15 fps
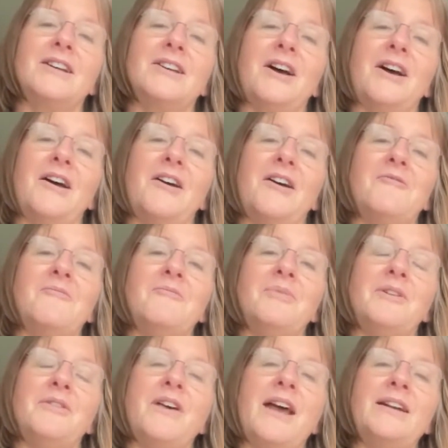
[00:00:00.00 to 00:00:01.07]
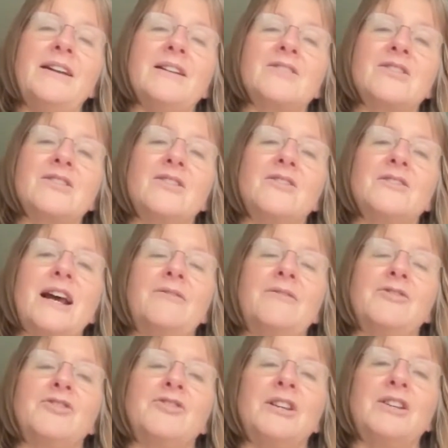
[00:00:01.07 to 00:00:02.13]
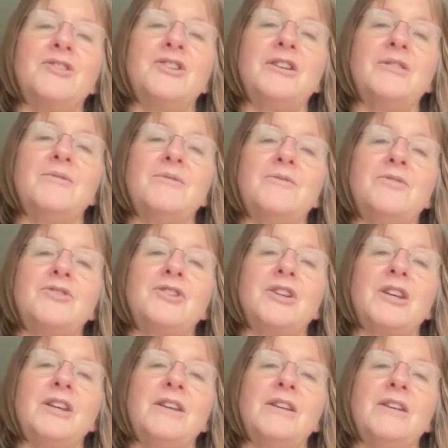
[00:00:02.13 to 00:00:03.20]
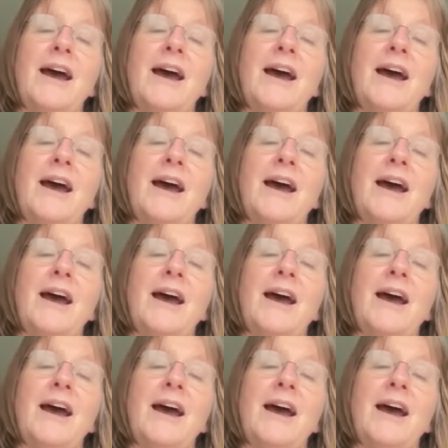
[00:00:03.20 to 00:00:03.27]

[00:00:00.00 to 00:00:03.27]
but then it turned out that she